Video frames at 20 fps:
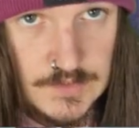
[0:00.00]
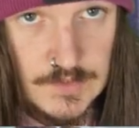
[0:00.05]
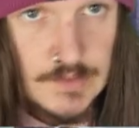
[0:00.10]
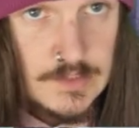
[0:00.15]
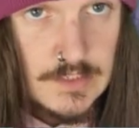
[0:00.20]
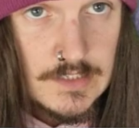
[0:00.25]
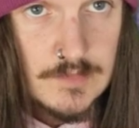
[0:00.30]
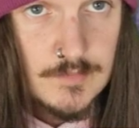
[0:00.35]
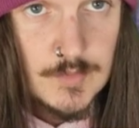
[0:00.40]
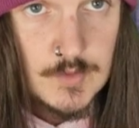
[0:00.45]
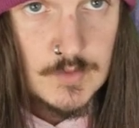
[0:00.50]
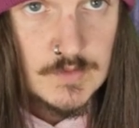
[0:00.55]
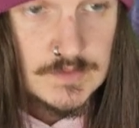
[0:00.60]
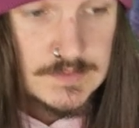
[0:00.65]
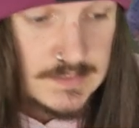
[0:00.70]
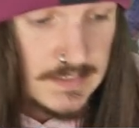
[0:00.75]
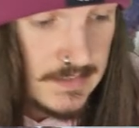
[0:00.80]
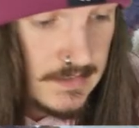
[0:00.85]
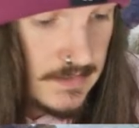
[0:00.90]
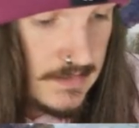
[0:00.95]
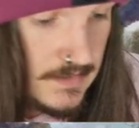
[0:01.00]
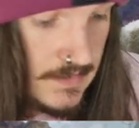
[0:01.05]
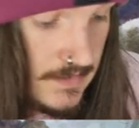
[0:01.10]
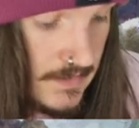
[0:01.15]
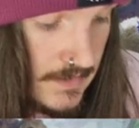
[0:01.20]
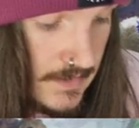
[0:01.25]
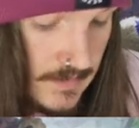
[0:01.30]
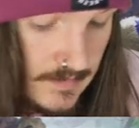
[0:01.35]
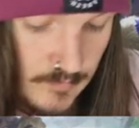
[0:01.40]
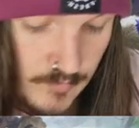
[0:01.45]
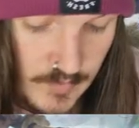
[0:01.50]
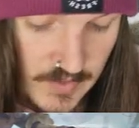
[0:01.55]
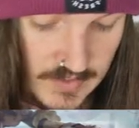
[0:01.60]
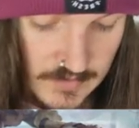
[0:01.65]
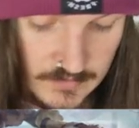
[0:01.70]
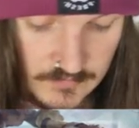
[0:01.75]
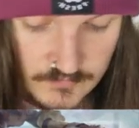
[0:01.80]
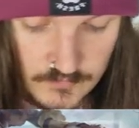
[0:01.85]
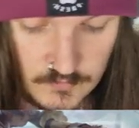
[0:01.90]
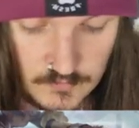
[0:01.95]
a Tunic Abuse deck,
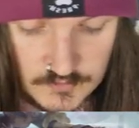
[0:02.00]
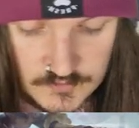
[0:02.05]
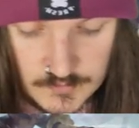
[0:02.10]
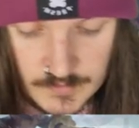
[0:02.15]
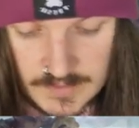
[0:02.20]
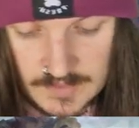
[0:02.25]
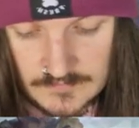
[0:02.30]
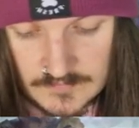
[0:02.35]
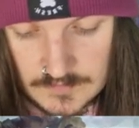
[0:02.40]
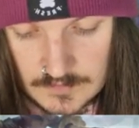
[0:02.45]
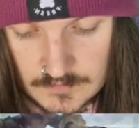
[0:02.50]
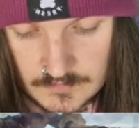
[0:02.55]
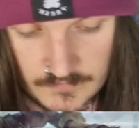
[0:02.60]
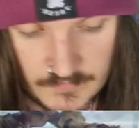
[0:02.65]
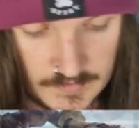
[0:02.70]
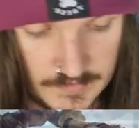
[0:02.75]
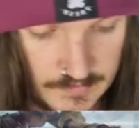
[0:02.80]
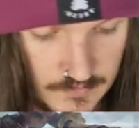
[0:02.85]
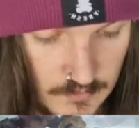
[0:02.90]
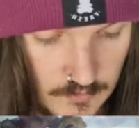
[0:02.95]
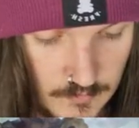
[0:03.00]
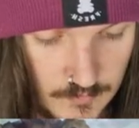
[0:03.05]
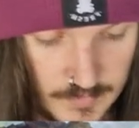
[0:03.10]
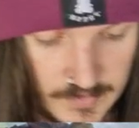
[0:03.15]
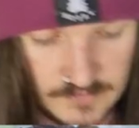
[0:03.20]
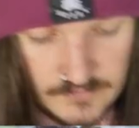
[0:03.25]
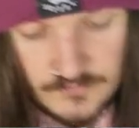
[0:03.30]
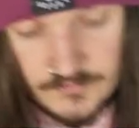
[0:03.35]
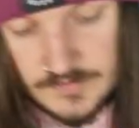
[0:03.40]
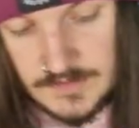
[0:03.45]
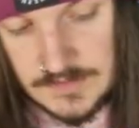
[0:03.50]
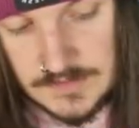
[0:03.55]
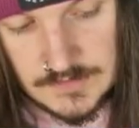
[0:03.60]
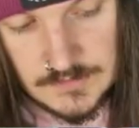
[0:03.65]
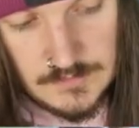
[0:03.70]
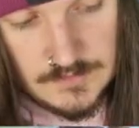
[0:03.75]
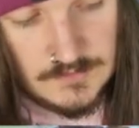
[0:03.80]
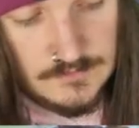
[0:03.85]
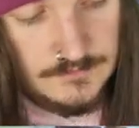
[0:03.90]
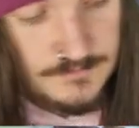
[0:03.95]
but of course we have a lot of other combat tricks
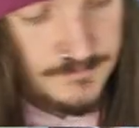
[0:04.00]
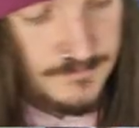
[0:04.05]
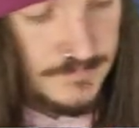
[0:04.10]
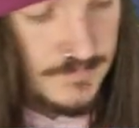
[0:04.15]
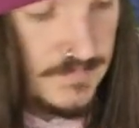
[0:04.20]
as well.